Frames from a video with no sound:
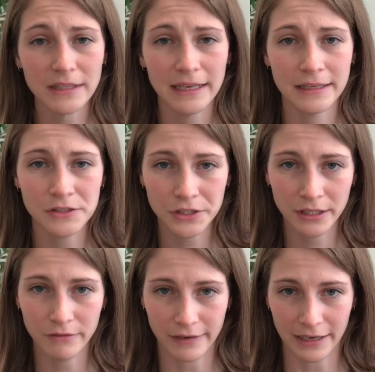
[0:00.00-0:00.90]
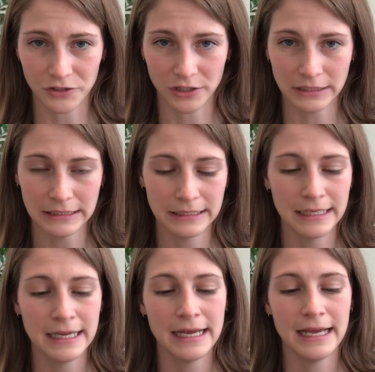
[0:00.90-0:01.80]
inserted vaginally
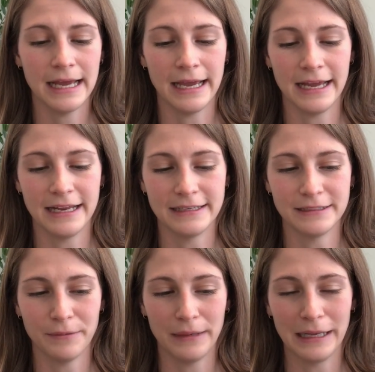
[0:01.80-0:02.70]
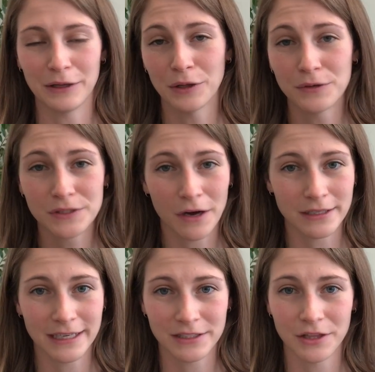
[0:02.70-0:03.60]
and in close
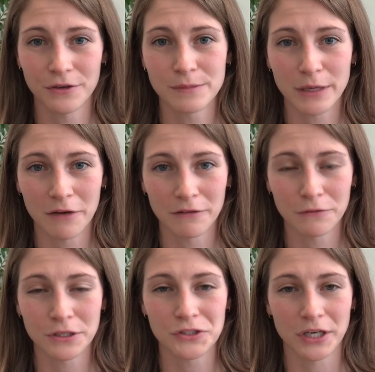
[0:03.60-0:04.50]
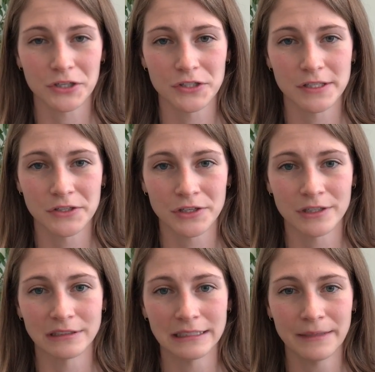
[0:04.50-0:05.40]
contact to those pelvic floor structures
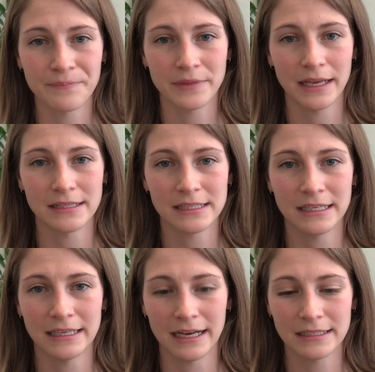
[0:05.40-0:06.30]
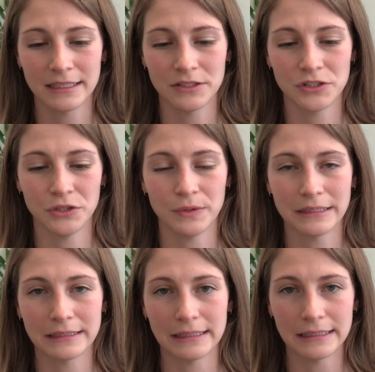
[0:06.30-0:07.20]
internally. It's connected to a
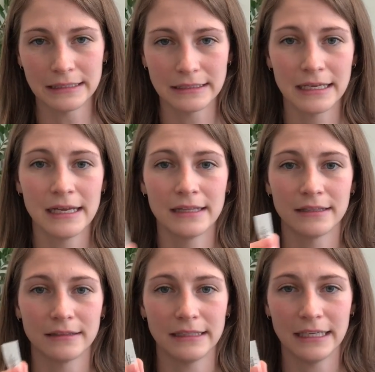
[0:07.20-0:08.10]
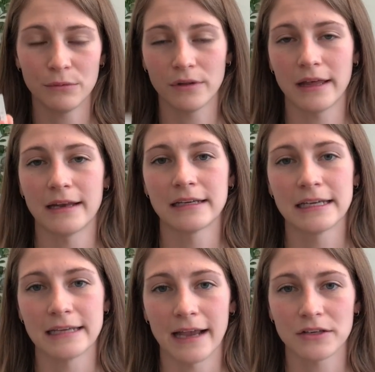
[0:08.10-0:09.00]
lead. The lead will then
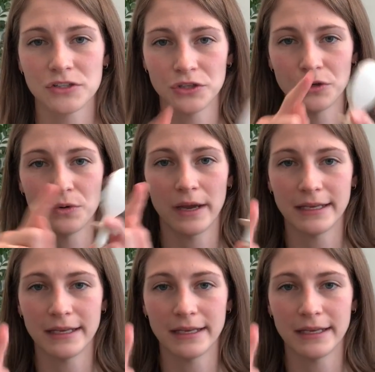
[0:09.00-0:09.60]
connect to a